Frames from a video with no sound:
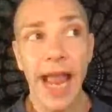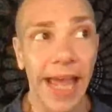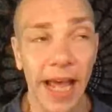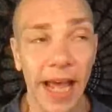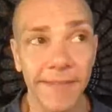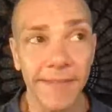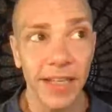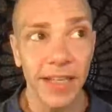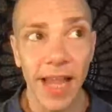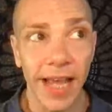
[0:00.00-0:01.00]
And I
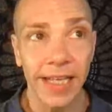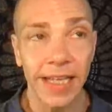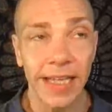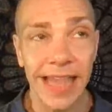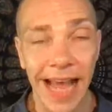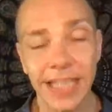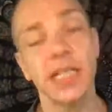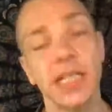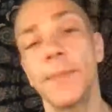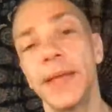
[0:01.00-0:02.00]
feel like that's
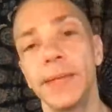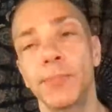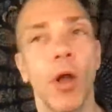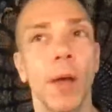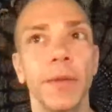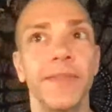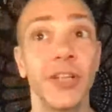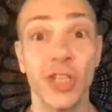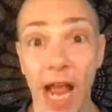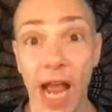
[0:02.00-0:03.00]
going to be probably the
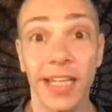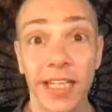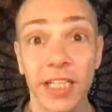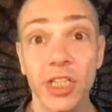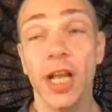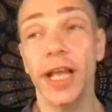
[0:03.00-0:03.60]
challenge,